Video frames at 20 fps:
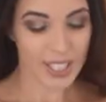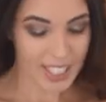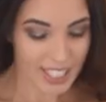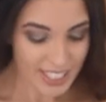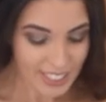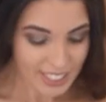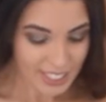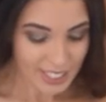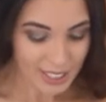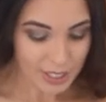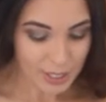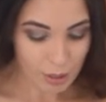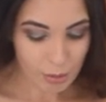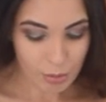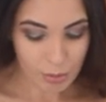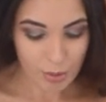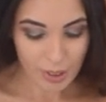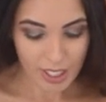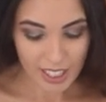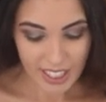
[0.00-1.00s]
This is
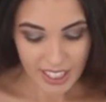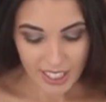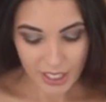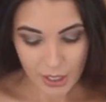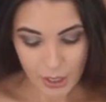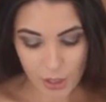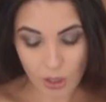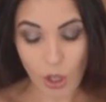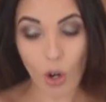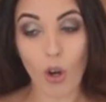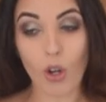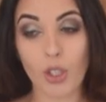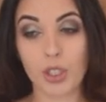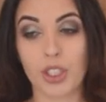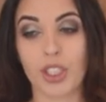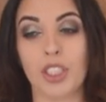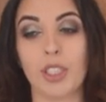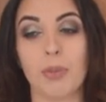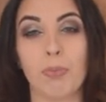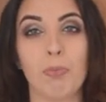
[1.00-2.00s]
a really
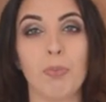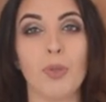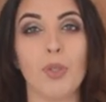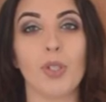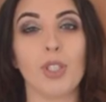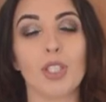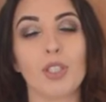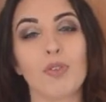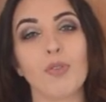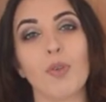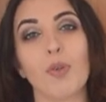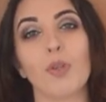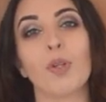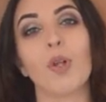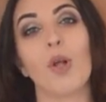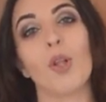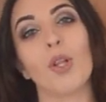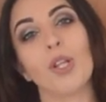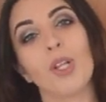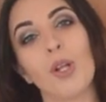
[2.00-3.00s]
gorgeous,
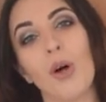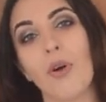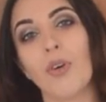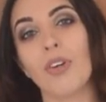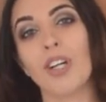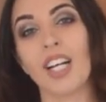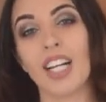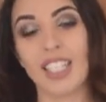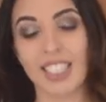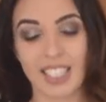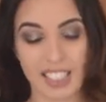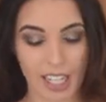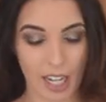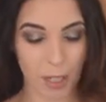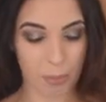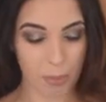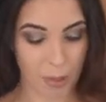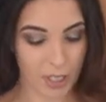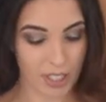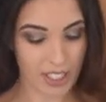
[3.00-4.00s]
beautiful, long
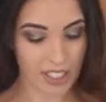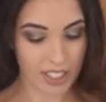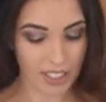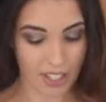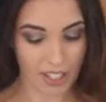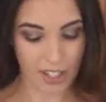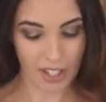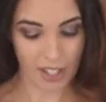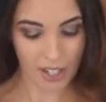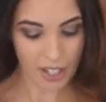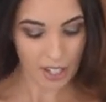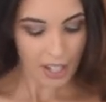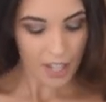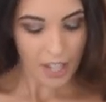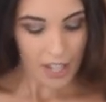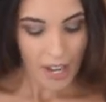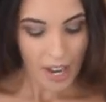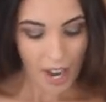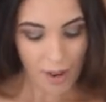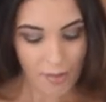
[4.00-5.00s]
snake print skirt.
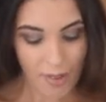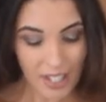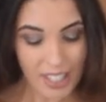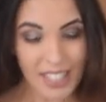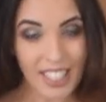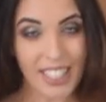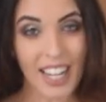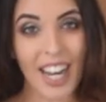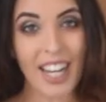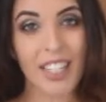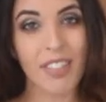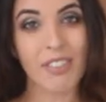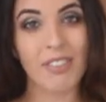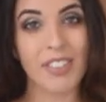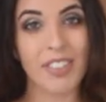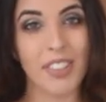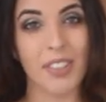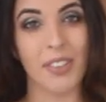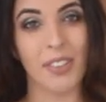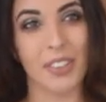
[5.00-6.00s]
I really like the
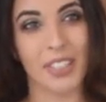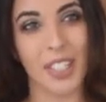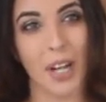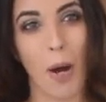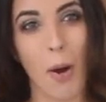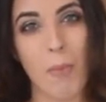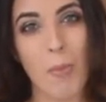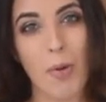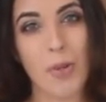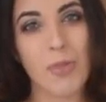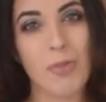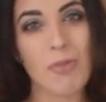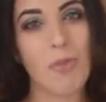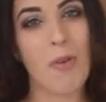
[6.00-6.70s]
frills. It almost